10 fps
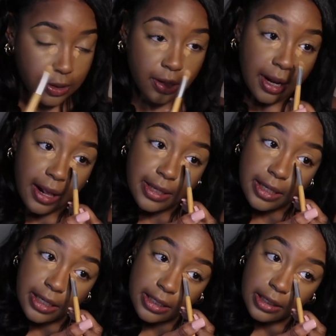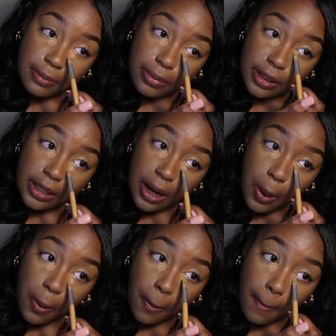so that it's easy to blend
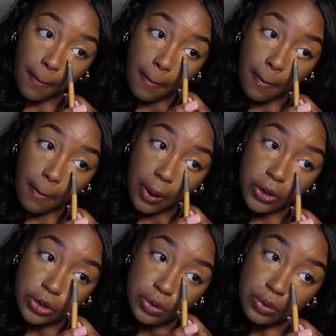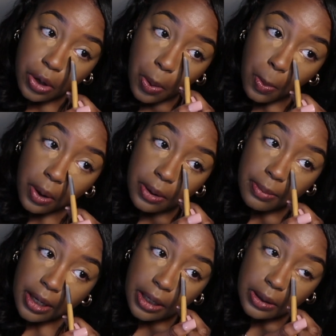out, because you don't want to
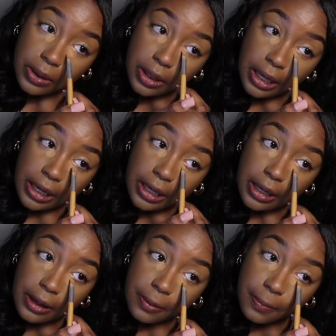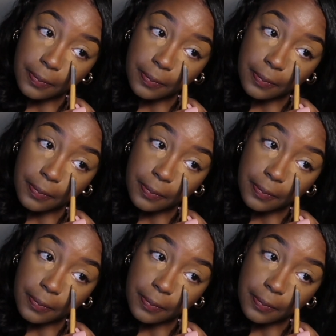make it look cakey.